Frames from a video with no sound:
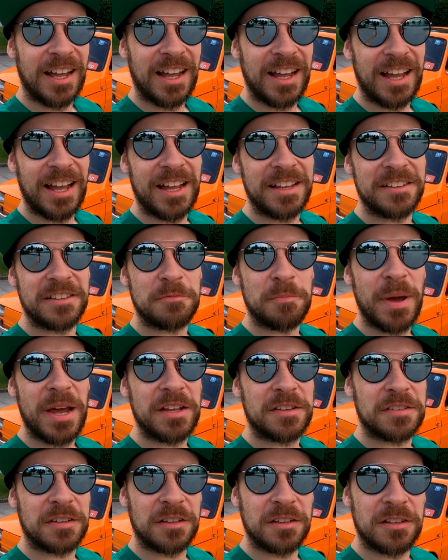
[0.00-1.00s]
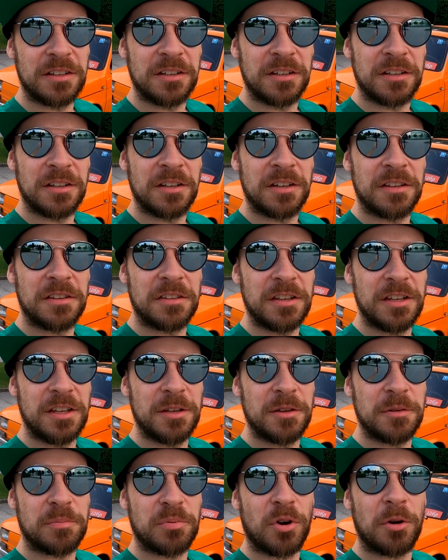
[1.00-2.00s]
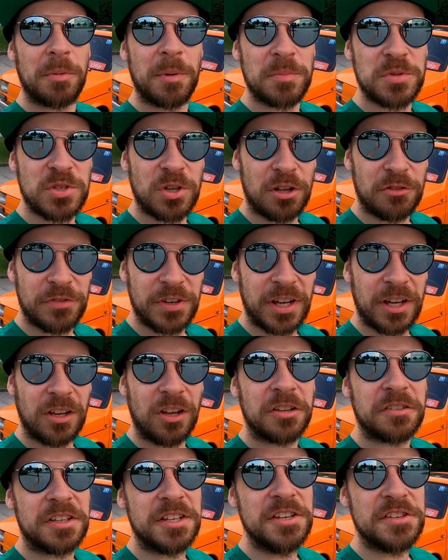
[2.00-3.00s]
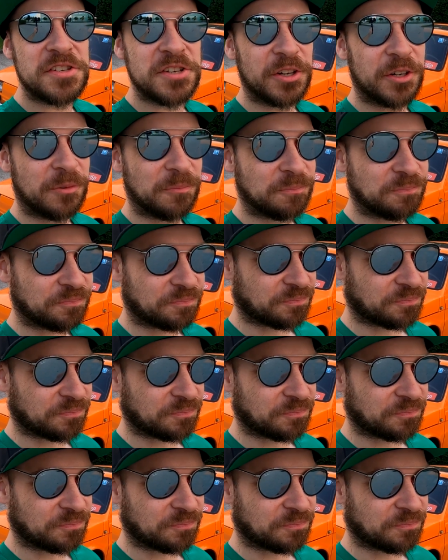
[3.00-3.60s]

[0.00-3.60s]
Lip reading: and it made the problem solving a lot easier.